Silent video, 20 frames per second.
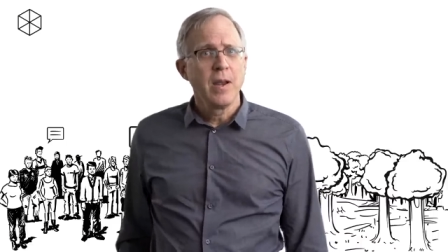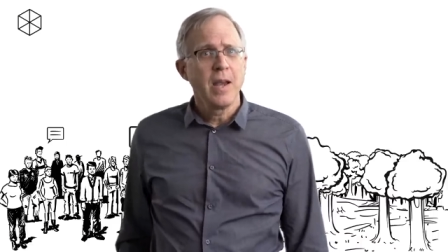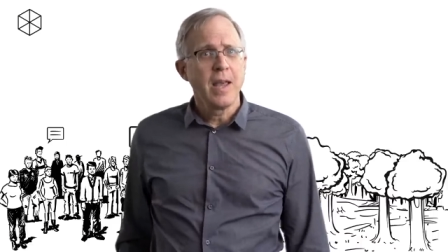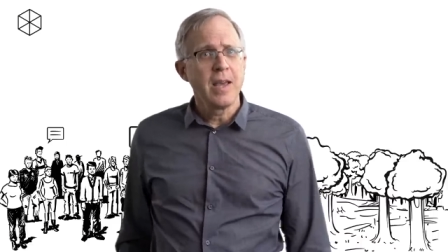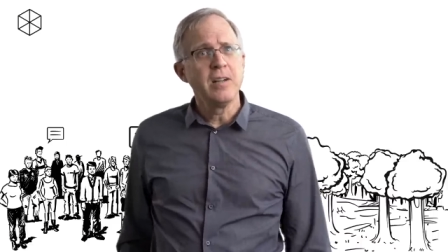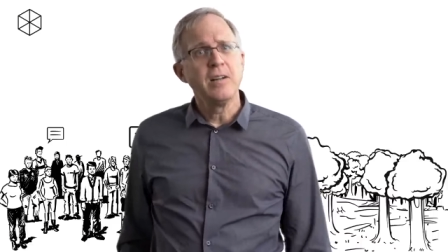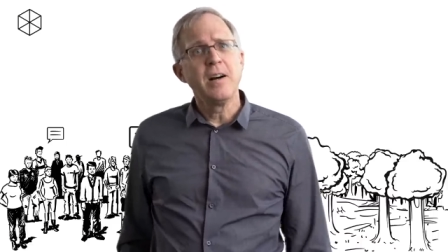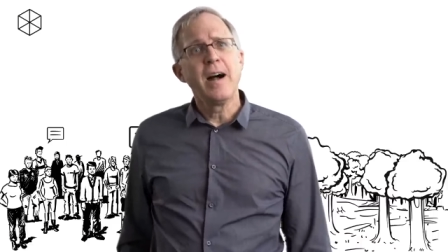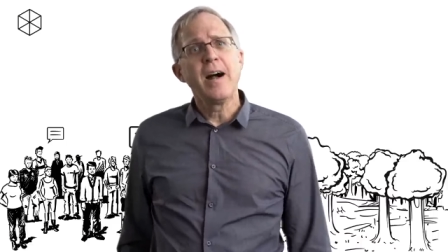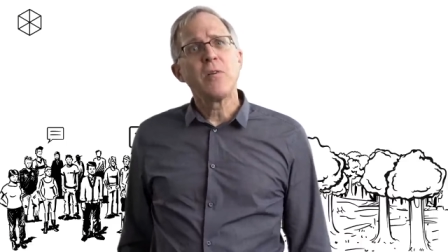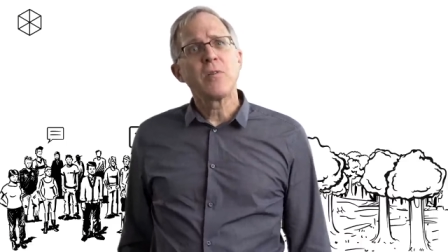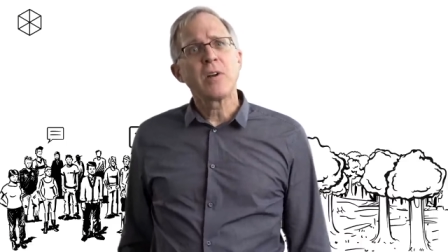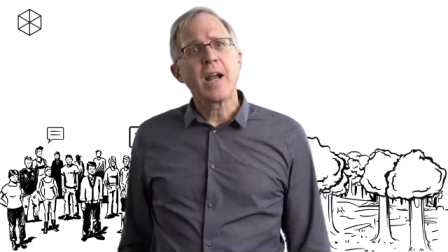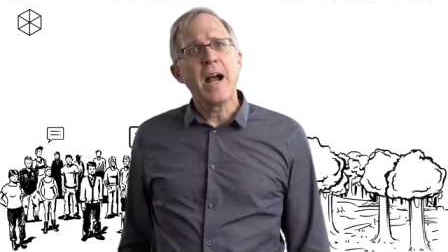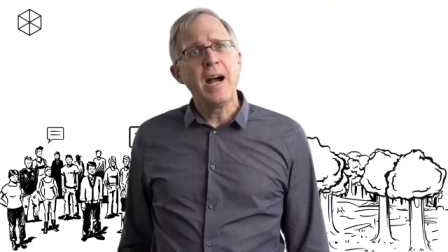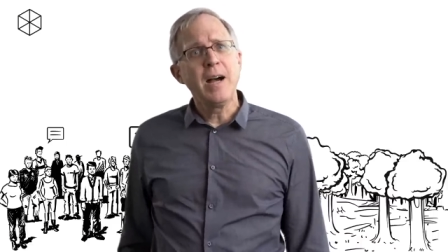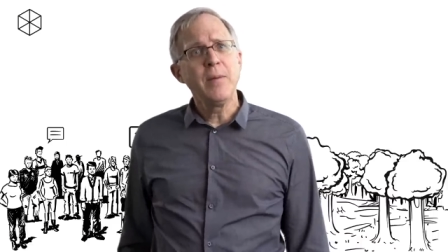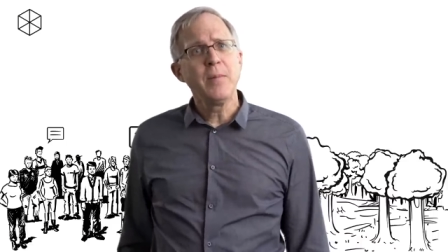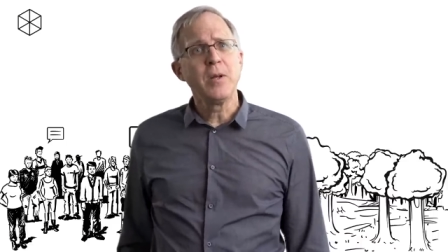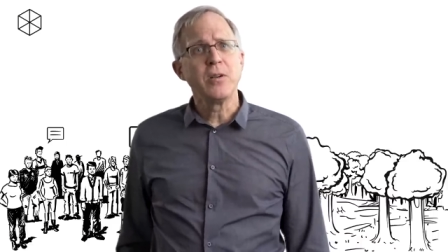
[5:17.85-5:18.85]
and allow
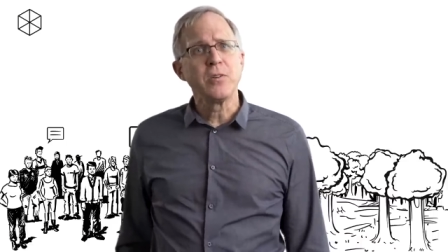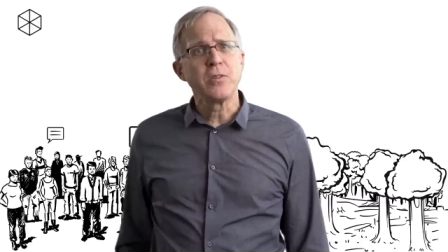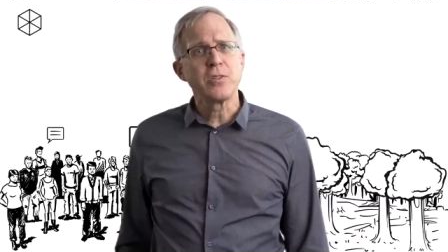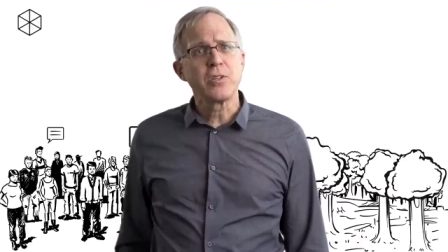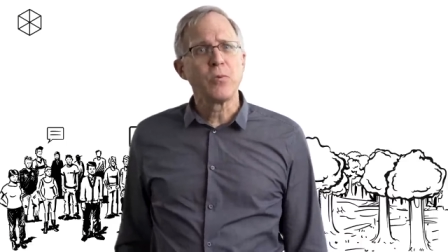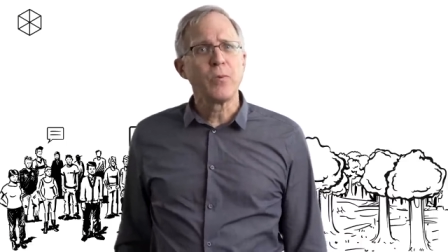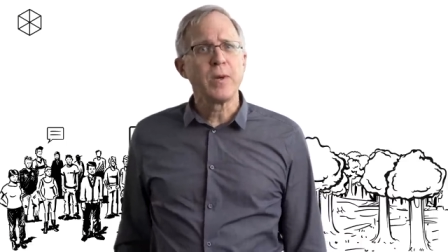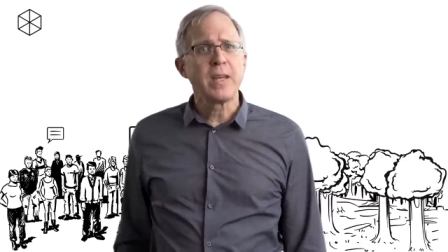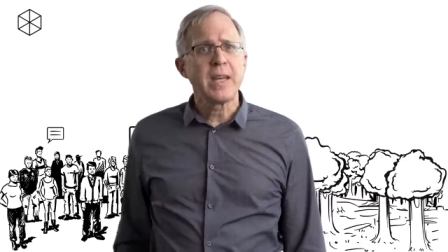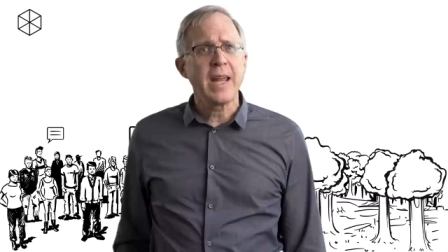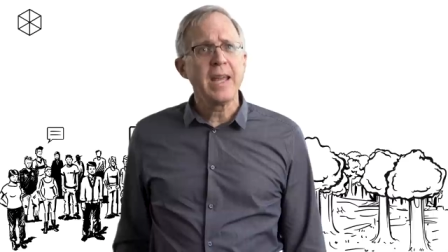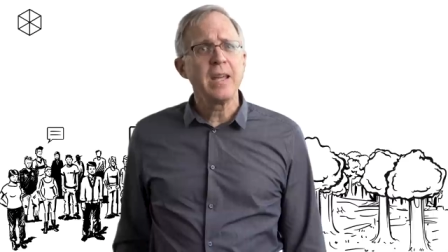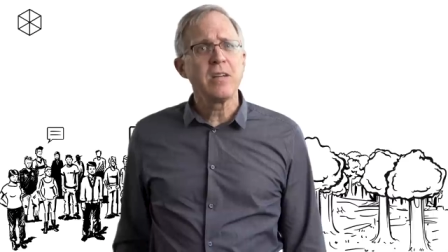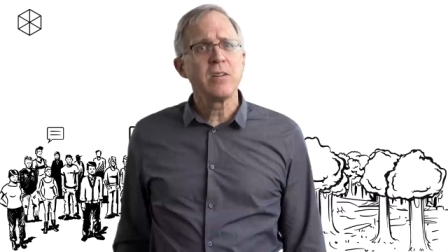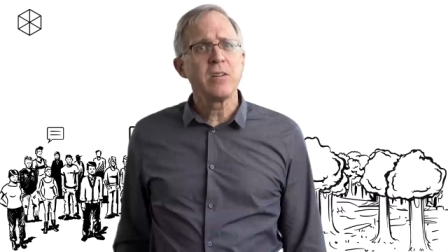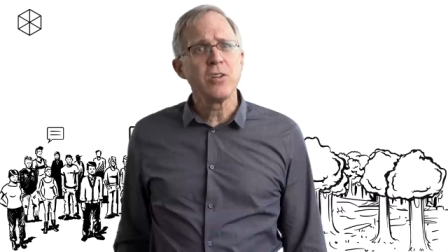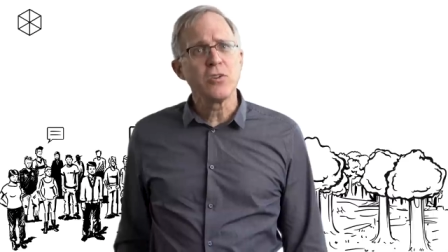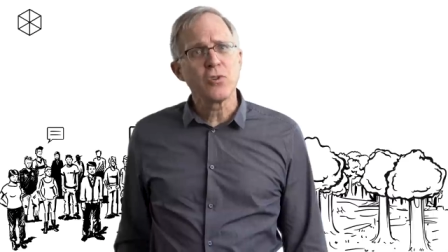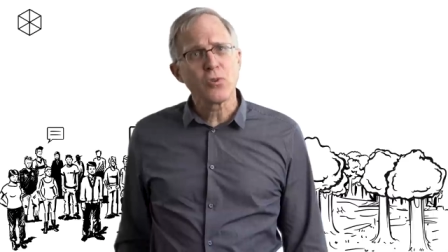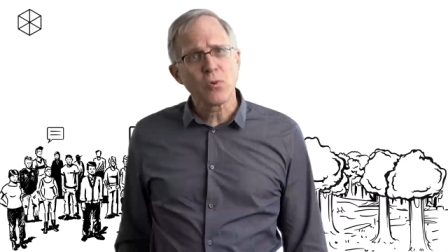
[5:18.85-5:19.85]
commoners to retain
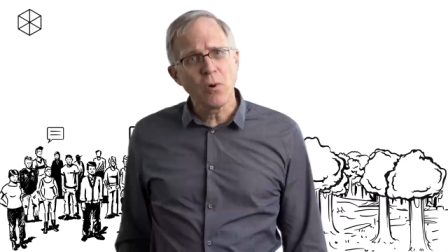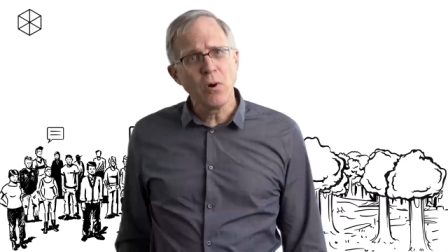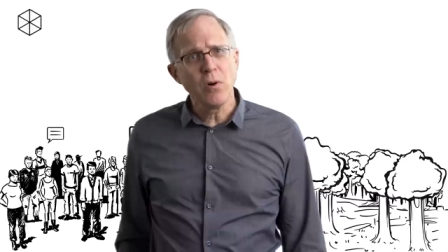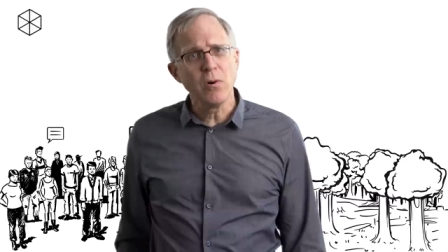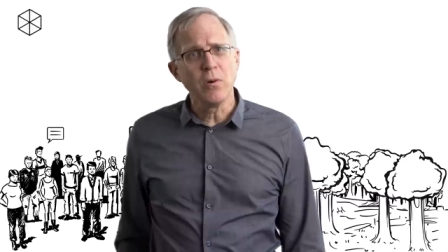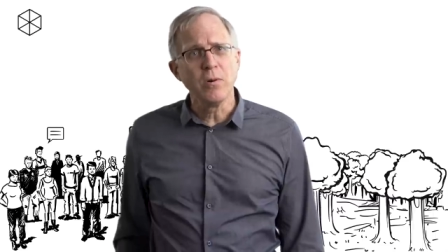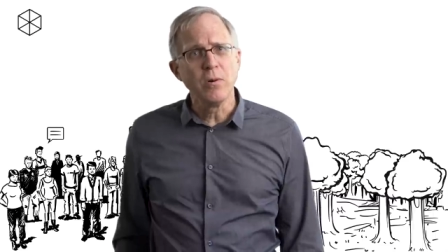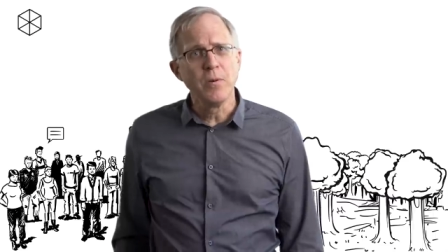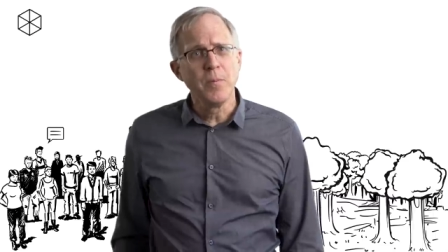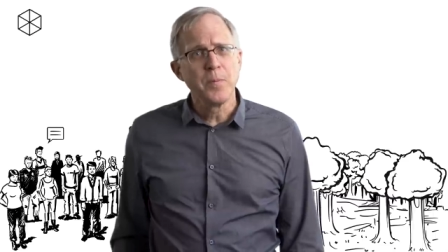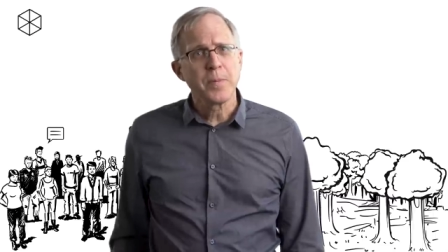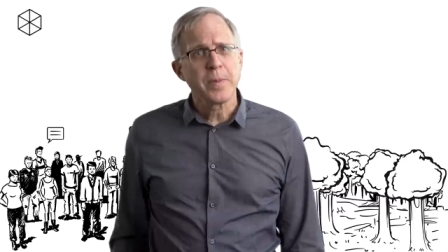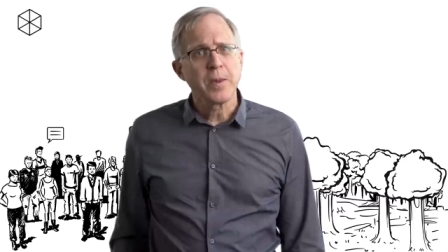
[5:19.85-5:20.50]
control